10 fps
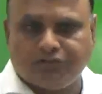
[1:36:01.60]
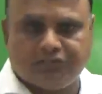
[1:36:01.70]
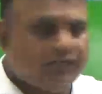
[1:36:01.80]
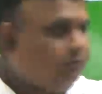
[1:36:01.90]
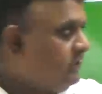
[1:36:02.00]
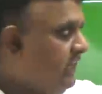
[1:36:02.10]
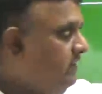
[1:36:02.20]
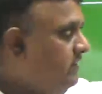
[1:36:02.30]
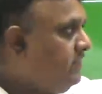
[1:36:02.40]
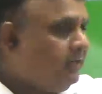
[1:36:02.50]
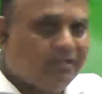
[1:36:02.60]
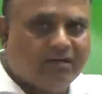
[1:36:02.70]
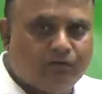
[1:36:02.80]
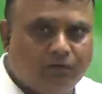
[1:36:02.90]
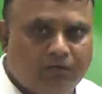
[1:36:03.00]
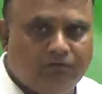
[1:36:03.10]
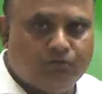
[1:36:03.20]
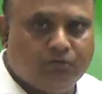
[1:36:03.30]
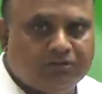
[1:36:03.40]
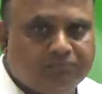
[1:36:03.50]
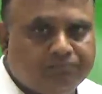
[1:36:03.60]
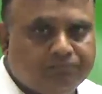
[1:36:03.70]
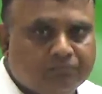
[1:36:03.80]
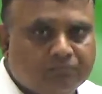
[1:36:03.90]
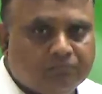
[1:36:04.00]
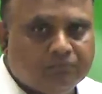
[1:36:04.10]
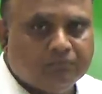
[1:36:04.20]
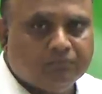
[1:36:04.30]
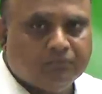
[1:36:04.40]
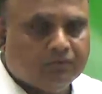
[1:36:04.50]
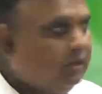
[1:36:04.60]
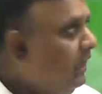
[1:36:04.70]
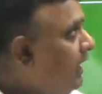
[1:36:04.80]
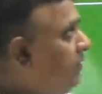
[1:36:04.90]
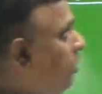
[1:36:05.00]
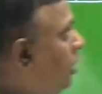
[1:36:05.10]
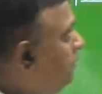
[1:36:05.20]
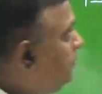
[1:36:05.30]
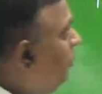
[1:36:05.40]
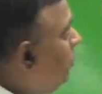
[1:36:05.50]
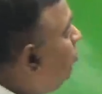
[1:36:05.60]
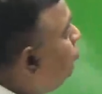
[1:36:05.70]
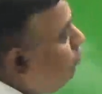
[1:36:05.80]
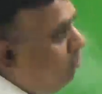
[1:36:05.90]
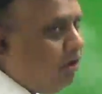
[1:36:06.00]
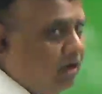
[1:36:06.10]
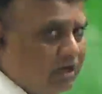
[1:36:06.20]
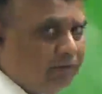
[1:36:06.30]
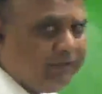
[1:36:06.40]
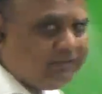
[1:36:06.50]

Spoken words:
state was antithetical to individualism. And Hobbes, Locke, Rousseau all come in